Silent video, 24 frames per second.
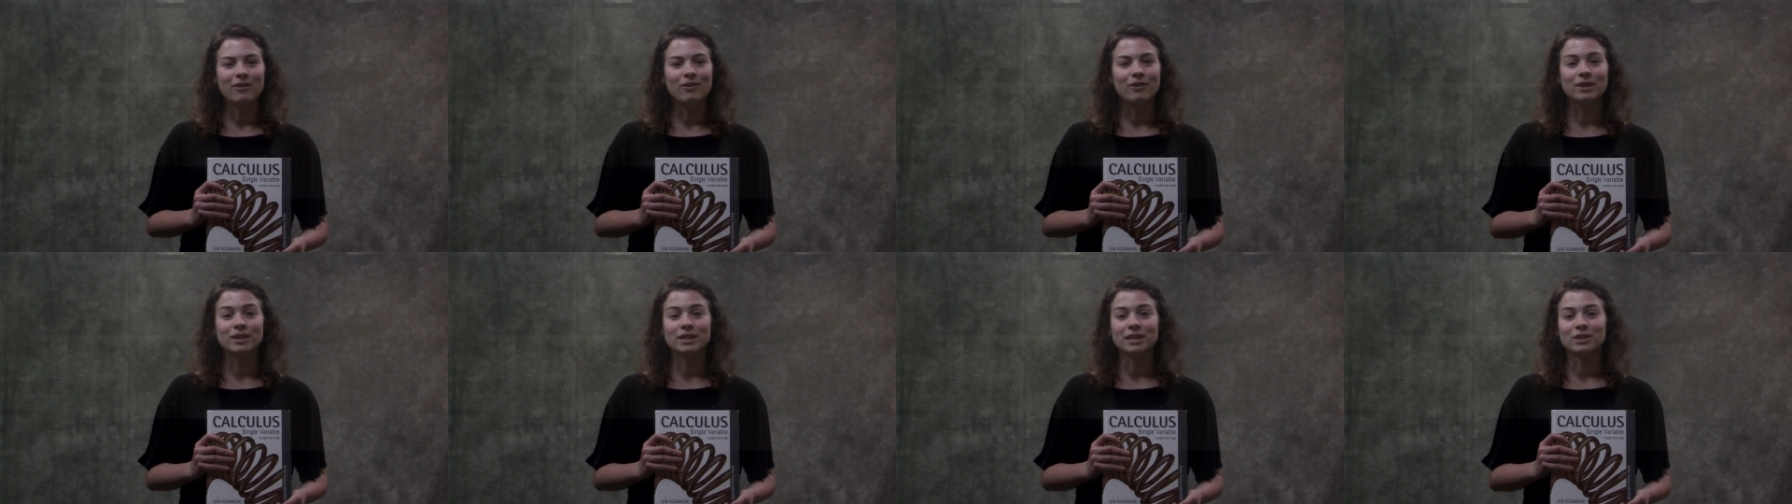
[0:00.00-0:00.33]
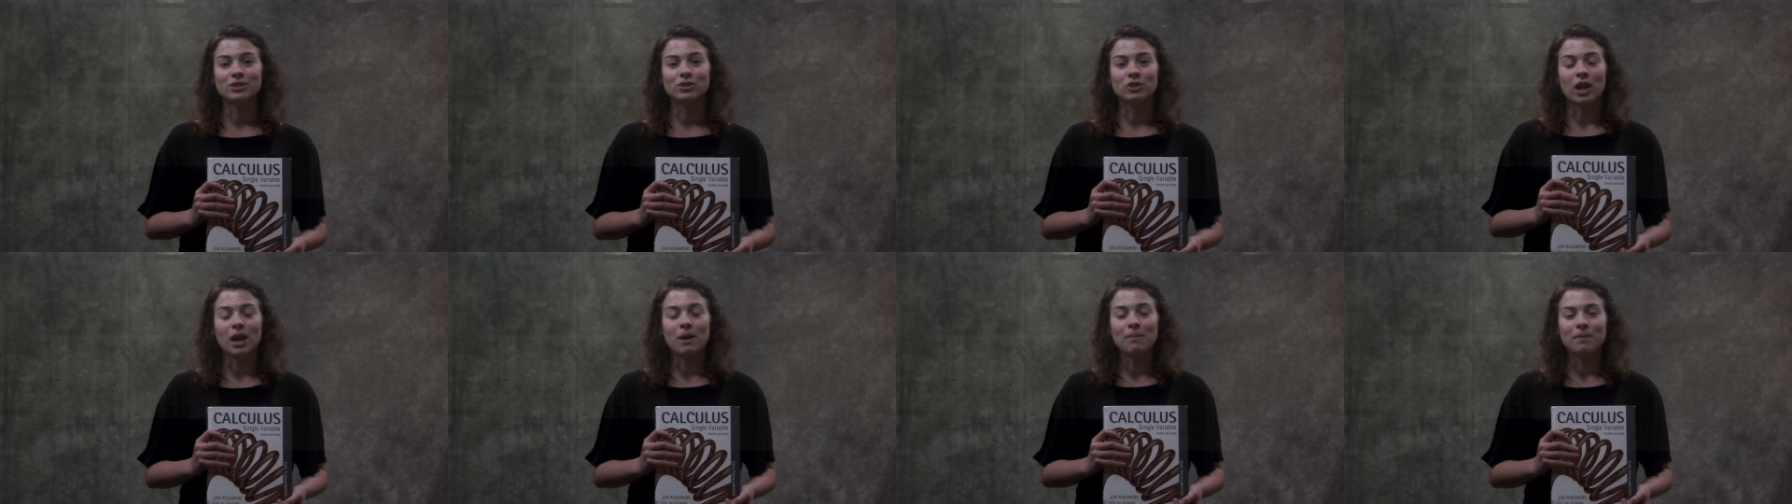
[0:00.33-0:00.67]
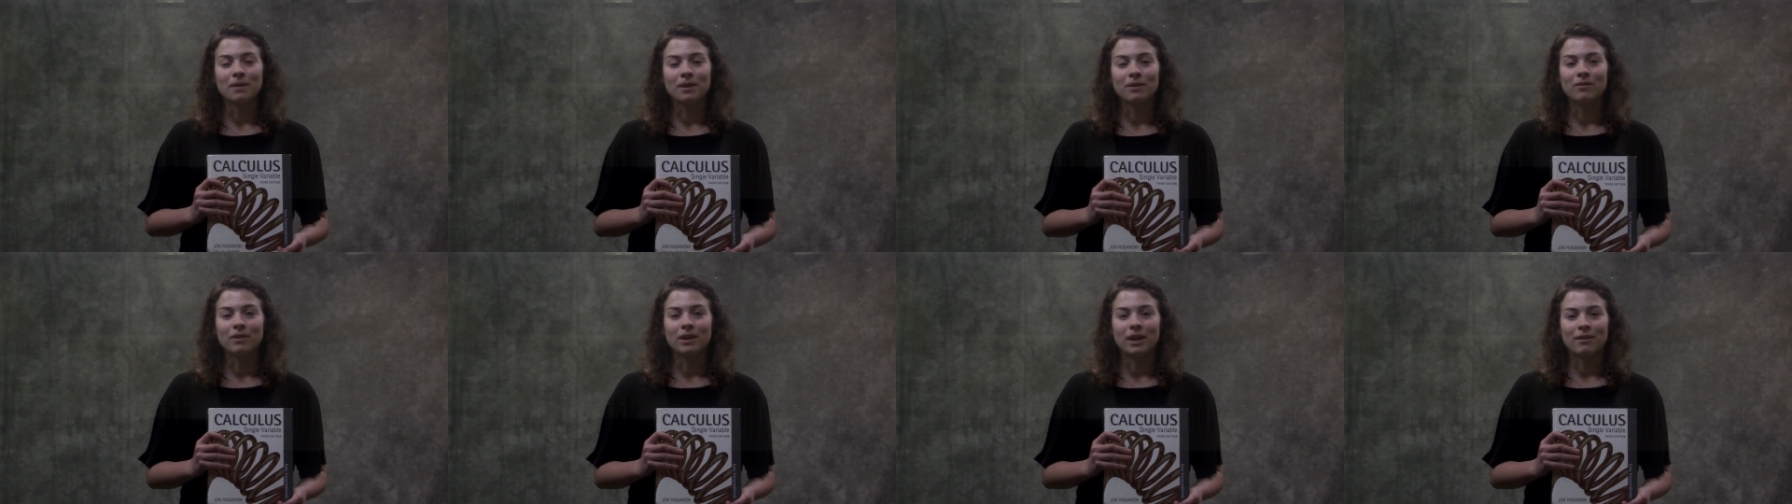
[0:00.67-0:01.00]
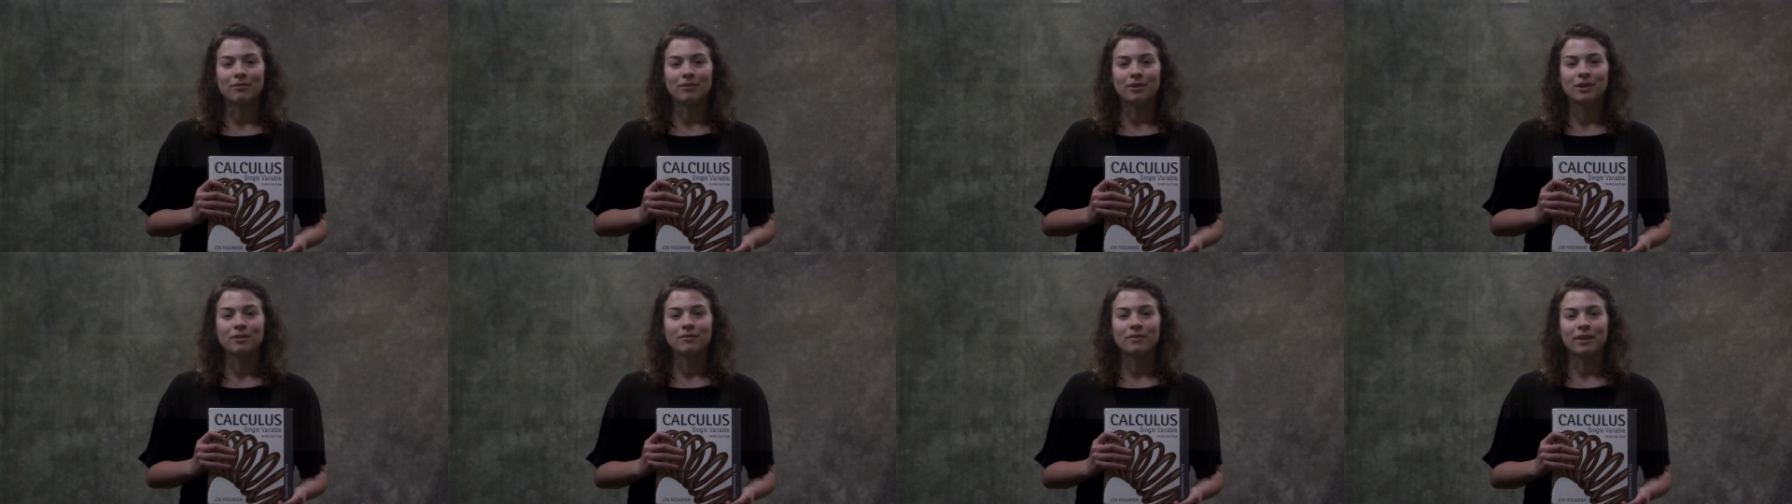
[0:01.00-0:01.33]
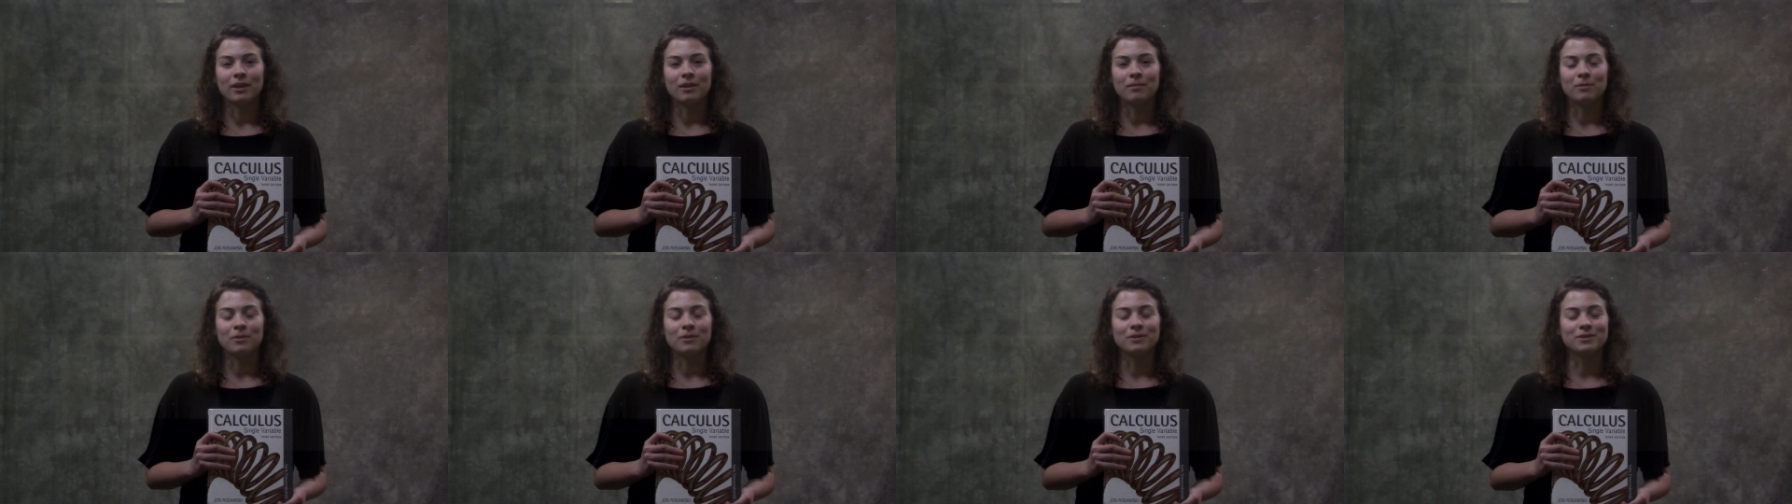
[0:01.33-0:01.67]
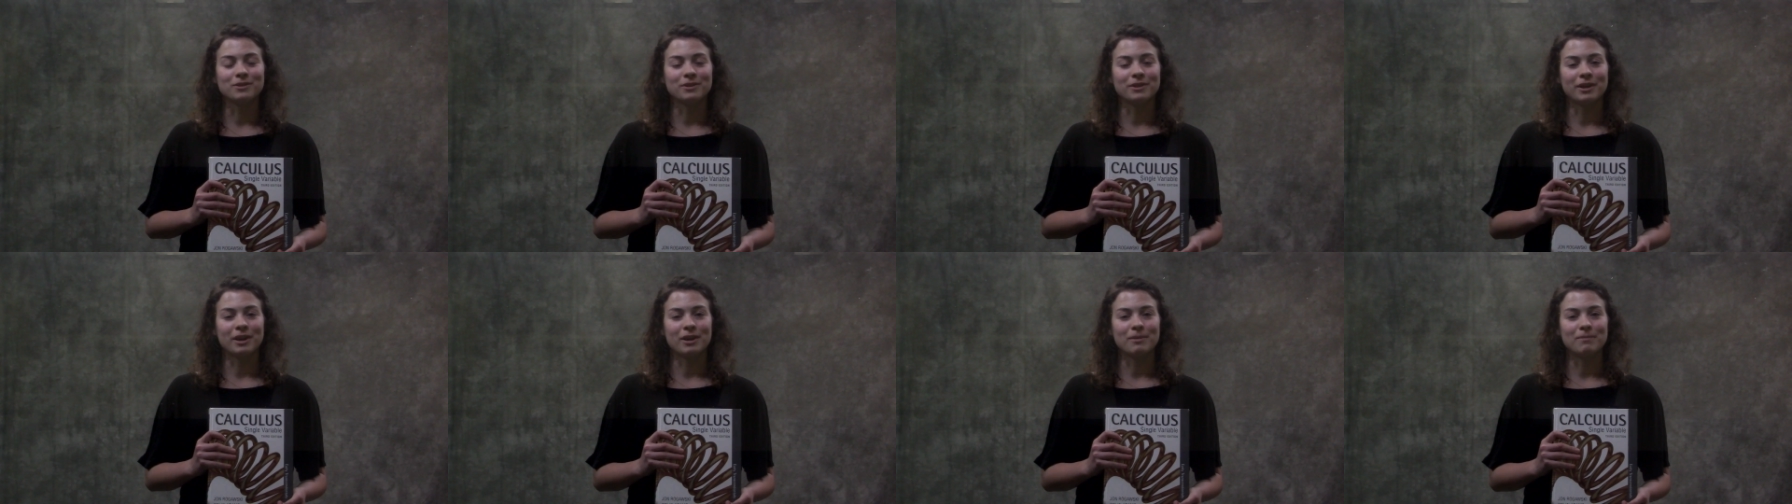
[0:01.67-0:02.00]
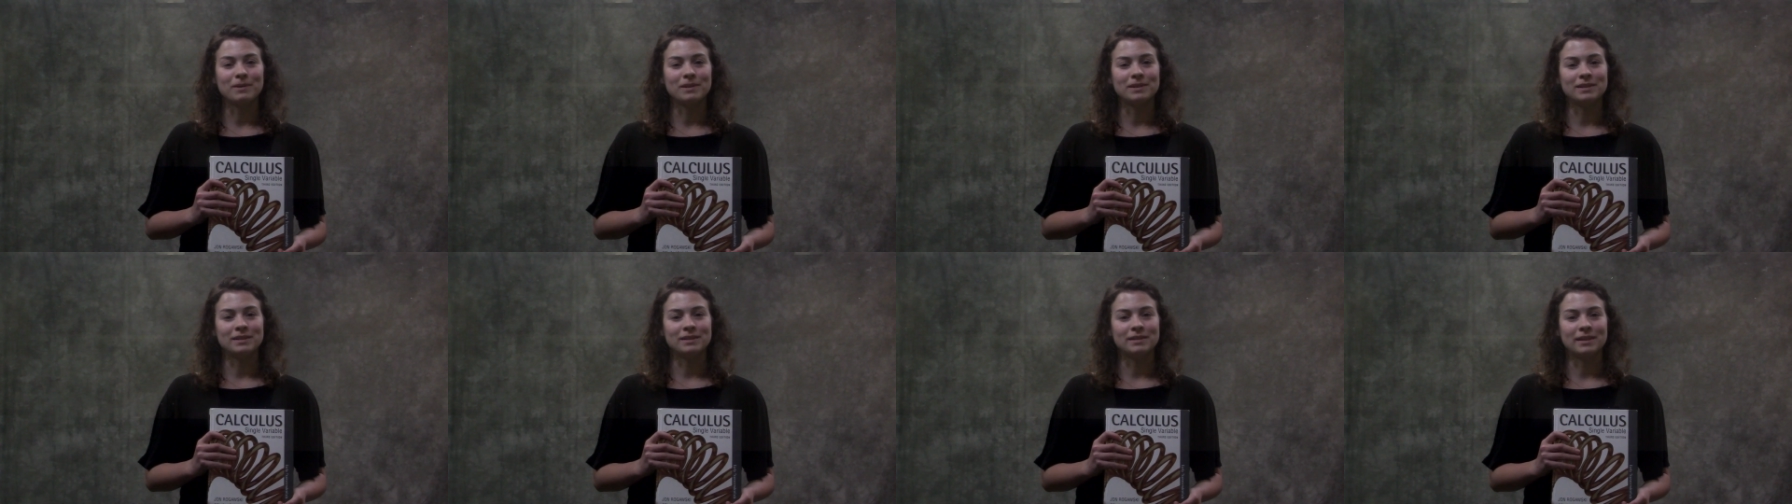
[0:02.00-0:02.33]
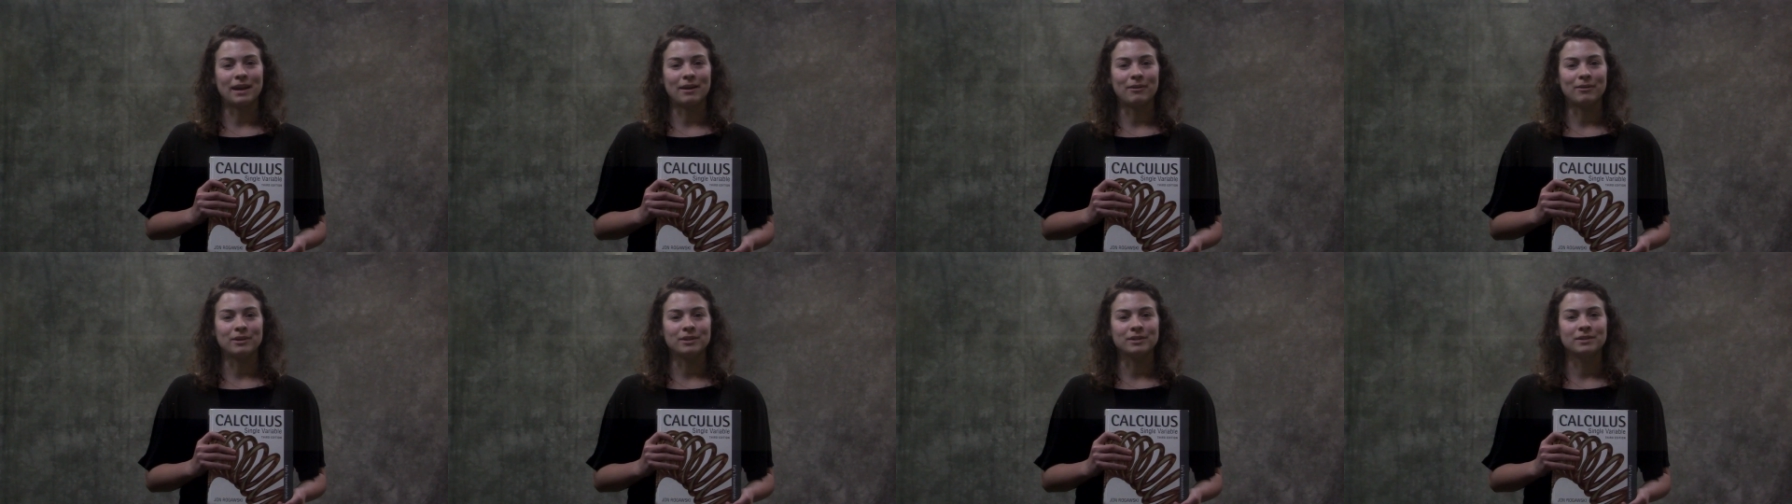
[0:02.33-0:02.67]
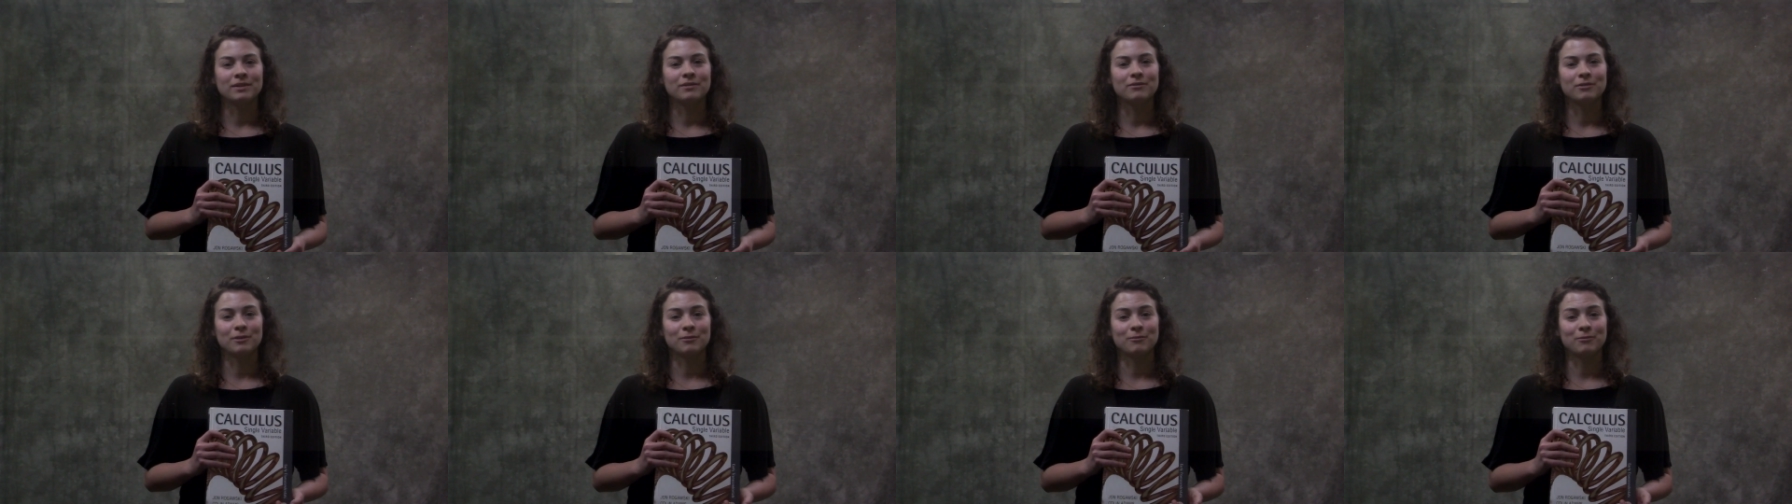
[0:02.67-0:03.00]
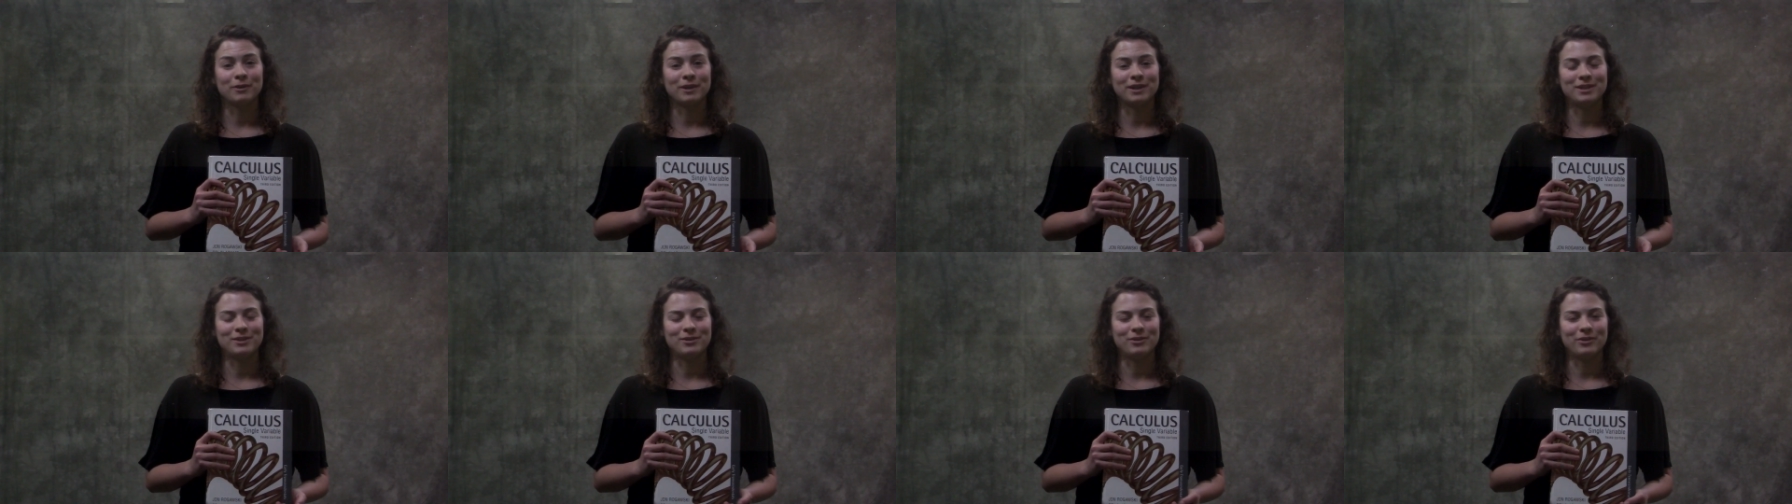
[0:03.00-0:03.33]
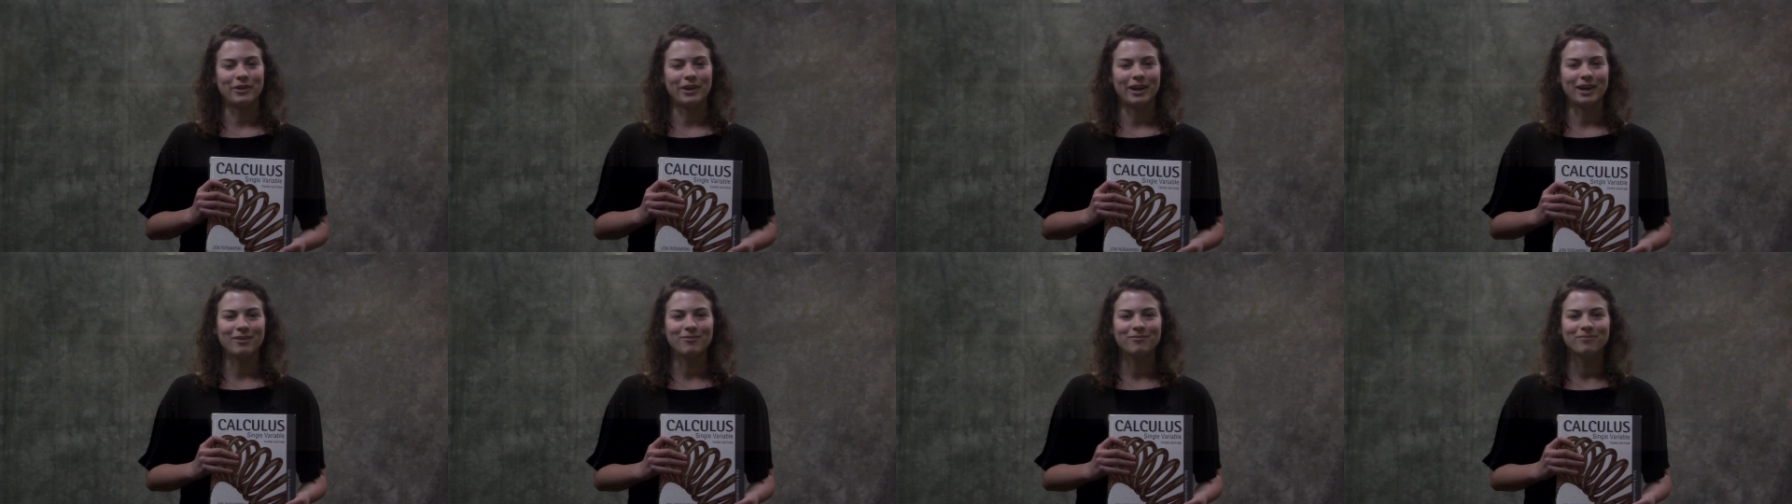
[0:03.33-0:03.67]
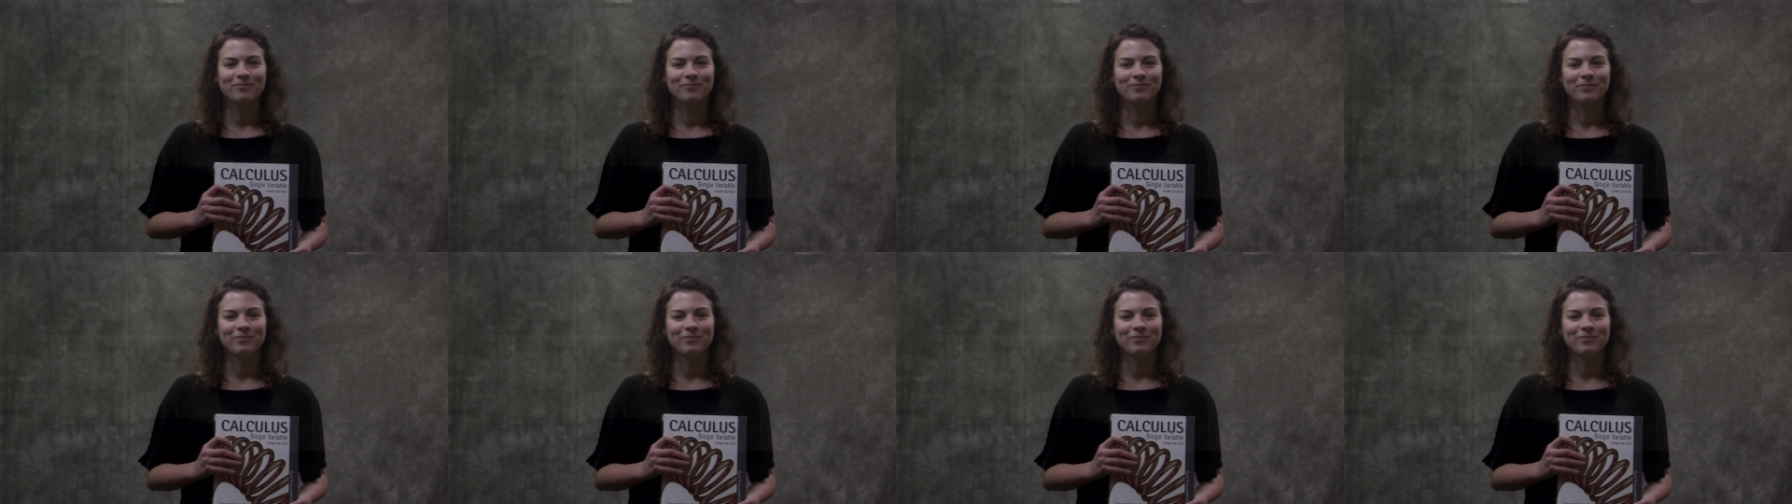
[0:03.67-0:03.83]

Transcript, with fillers: or just drop in whenever you're available during our business hours for free tutoring.